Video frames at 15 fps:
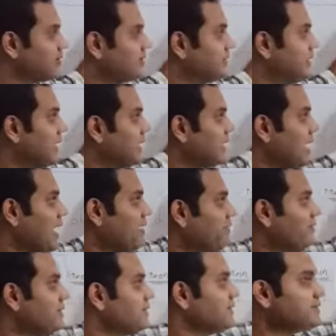they are
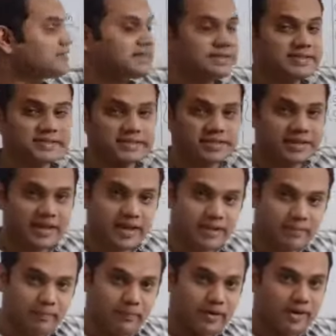having
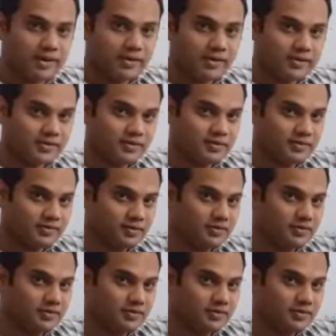same mean.